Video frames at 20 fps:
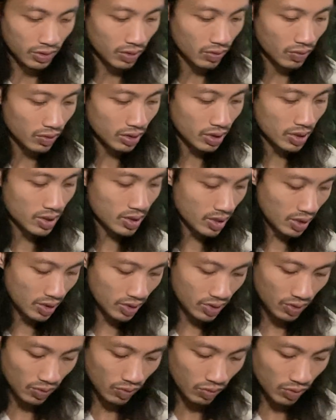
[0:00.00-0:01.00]
the
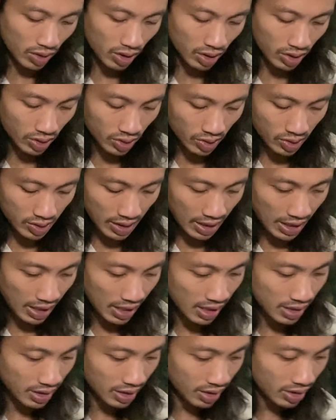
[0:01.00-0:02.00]
Six of Wands
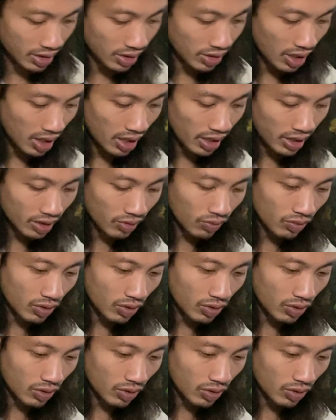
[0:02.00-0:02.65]
and the Nine of